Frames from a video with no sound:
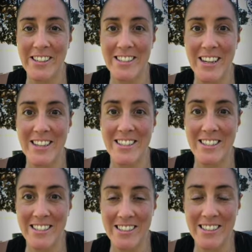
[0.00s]

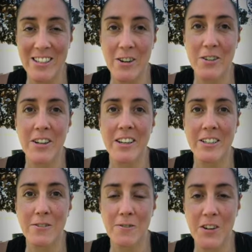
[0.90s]
intestines are
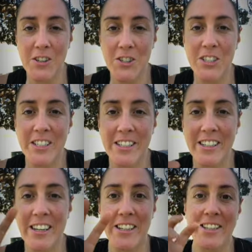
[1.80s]
not functioning